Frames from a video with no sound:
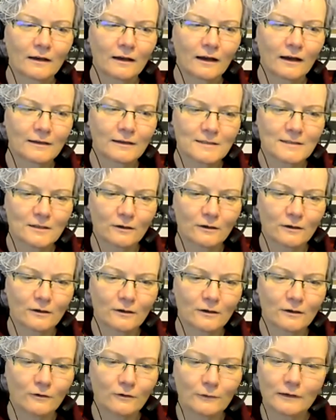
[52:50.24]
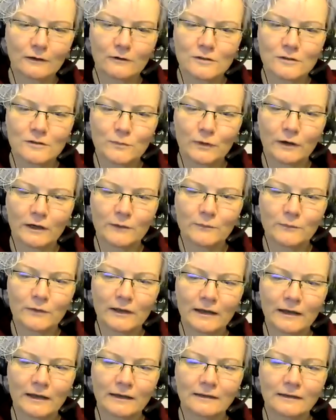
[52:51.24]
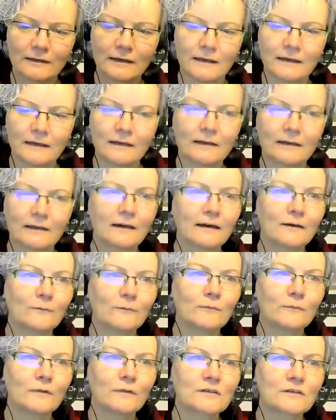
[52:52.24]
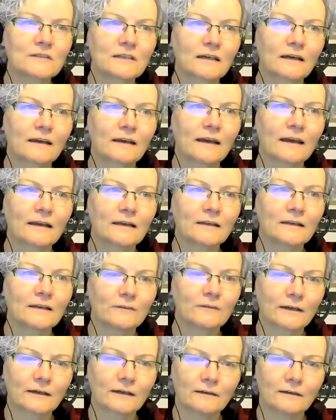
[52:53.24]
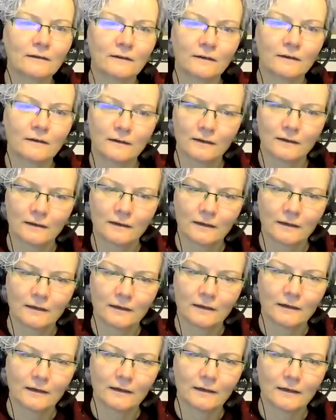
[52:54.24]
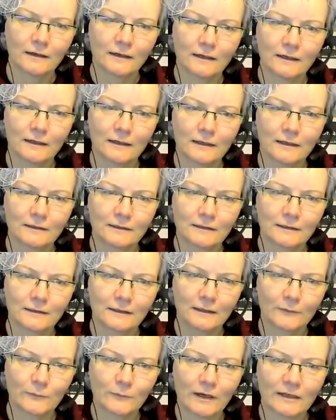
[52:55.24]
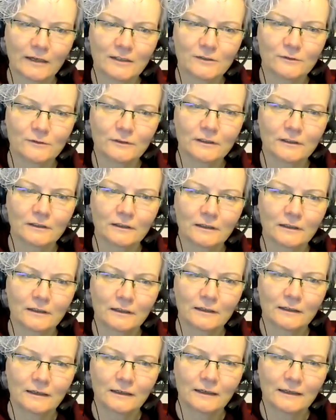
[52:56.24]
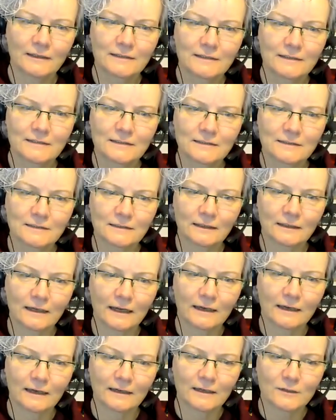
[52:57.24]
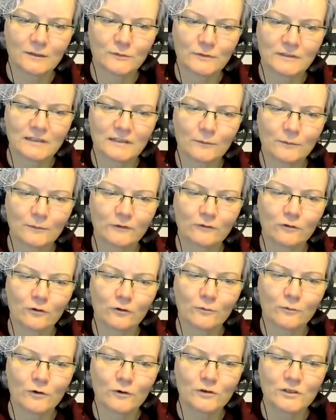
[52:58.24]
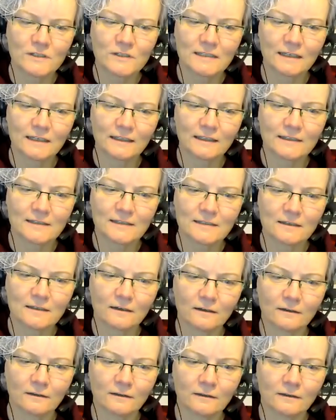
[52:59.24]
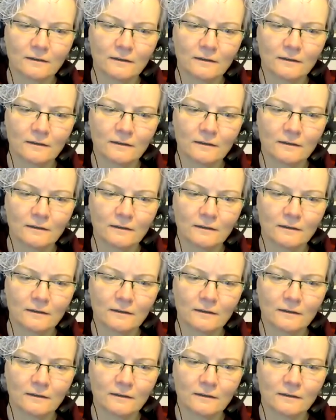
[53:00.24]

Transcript: And so I will close by playing the music again, if I can get back to it. It's, again, as we said before, Motion Sickness, on